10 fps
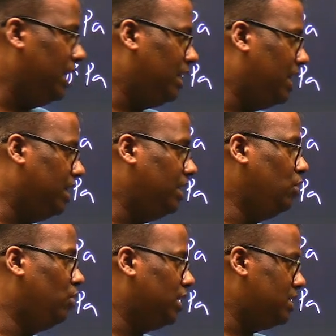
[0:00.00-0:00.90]
9,
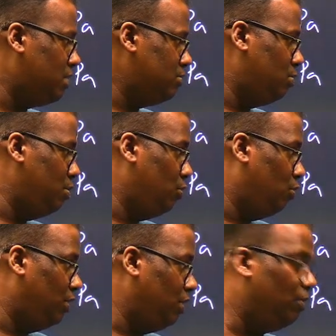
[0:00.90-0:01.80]
your exams will be
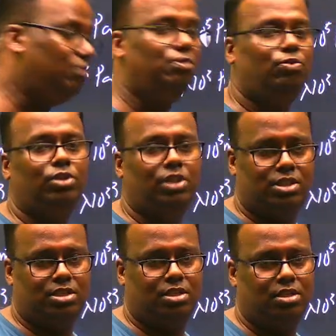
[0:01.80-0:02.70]
over even before
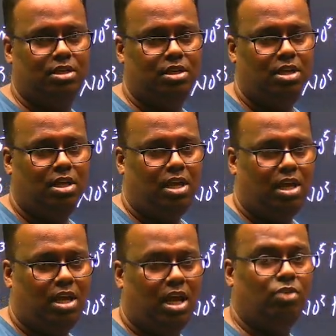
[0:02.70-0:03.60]
this.
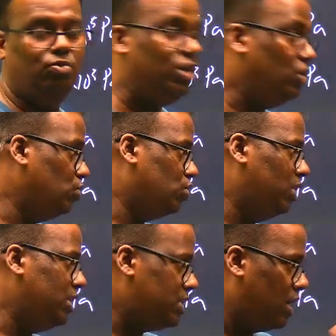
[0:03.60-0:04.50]
And we usually
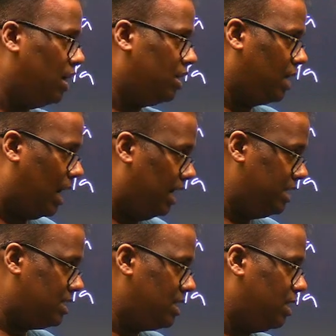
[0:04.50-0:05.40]
I
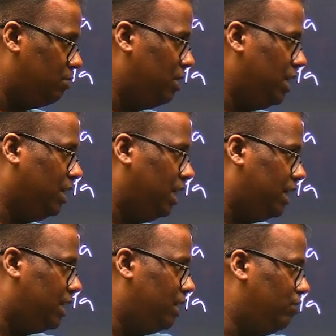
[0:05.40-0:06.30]
start my
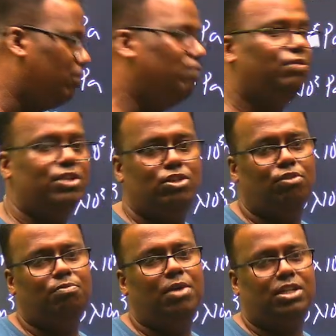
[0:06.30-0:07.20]
grade 10 from 1st of
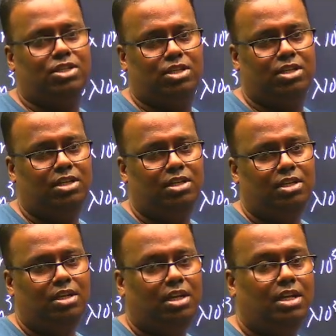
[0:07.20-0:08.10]
March.
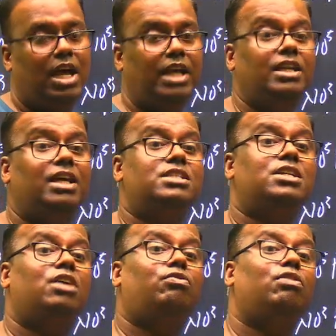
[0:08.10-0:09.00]
9, I
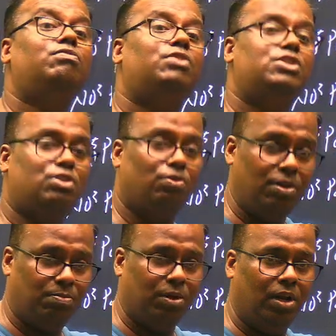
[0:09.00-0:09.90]
start from 1st of
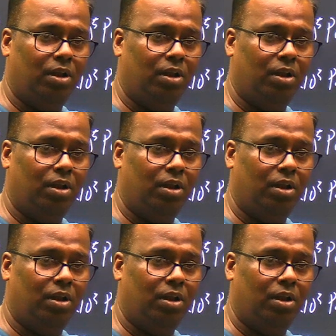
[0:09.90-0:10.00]
April.